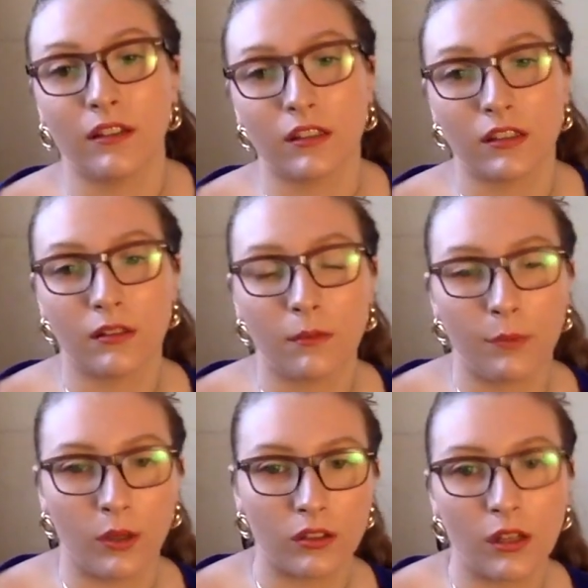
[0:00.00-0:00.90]
of this
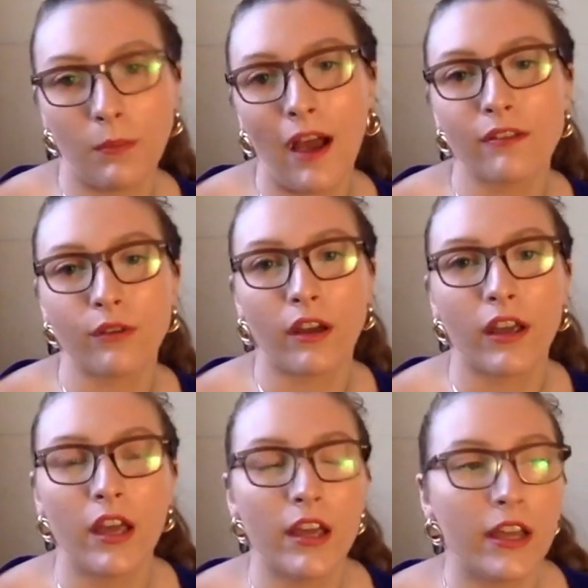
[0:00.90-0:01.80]
book, so I'm halfway.
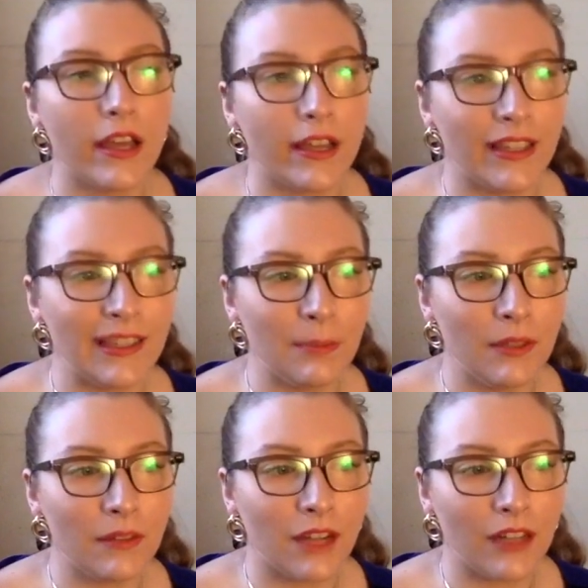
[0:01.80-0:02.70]
It's
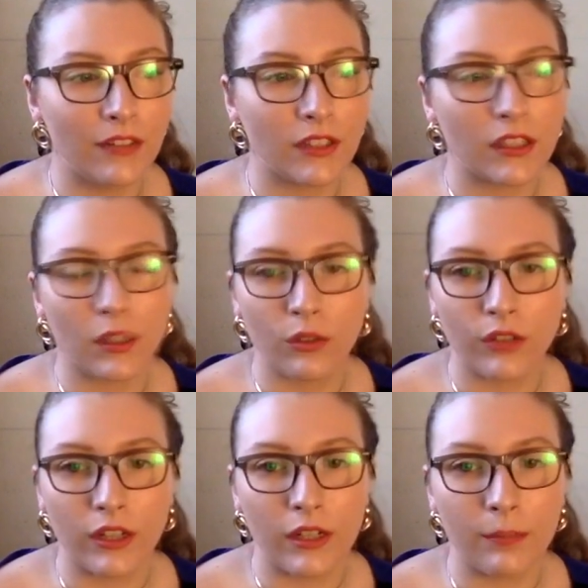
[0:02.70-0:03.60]
been kind of a slow
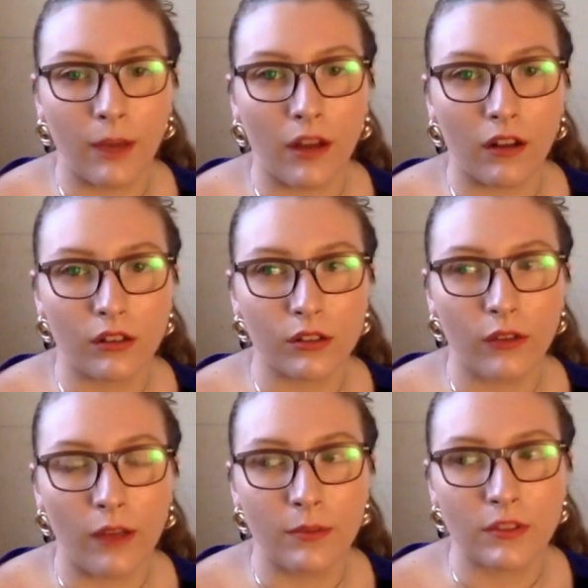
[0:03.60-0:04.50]
read, but also
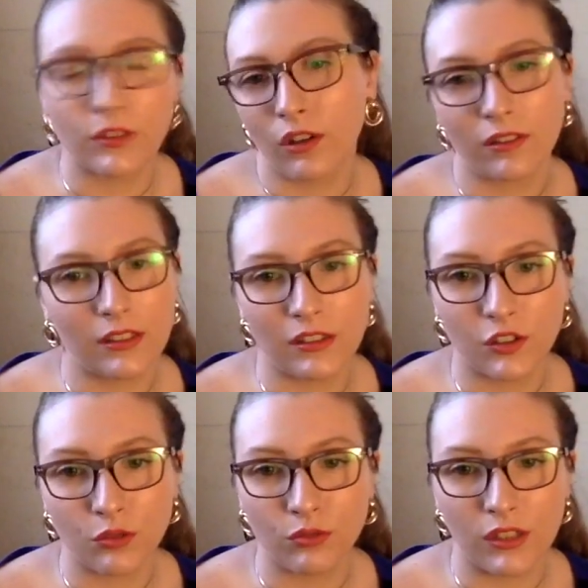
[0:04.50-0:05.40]
I've been struggling
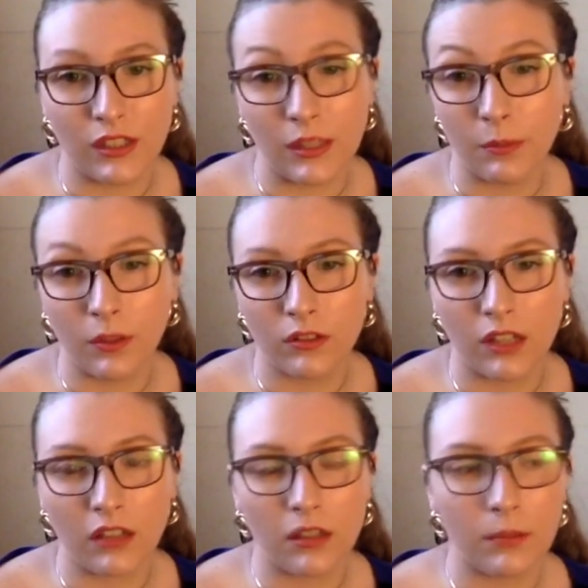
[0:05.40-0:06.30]
to read ebooks
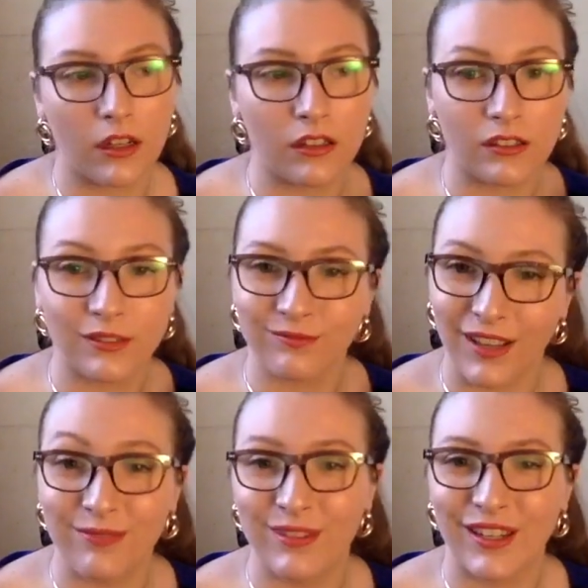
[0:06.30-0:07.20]
lately because
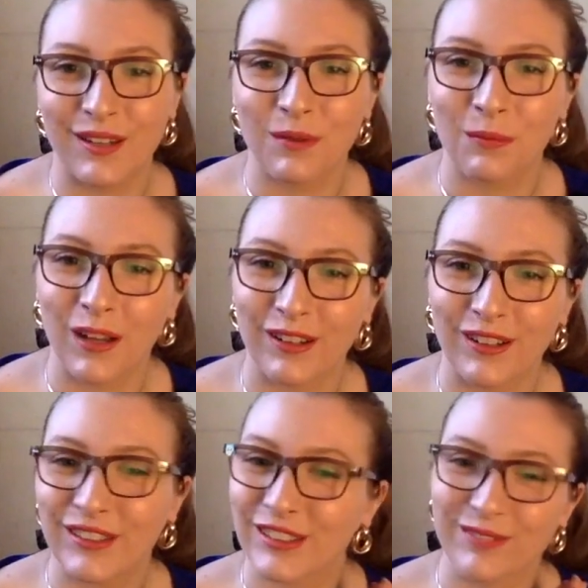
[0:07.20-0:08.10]
I've been getting more
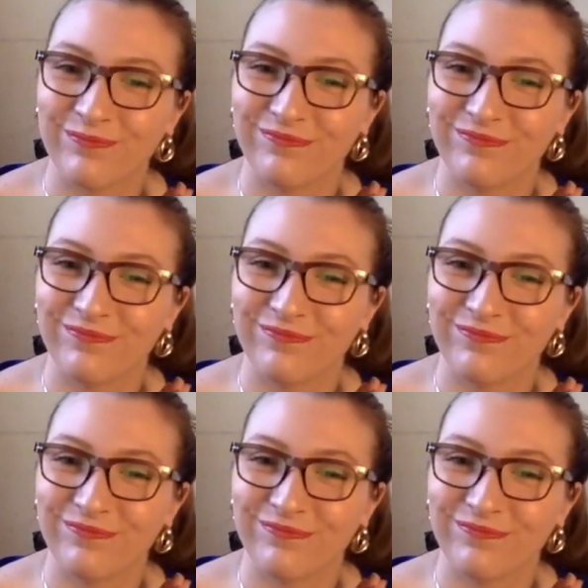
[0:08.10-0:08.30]
migraines.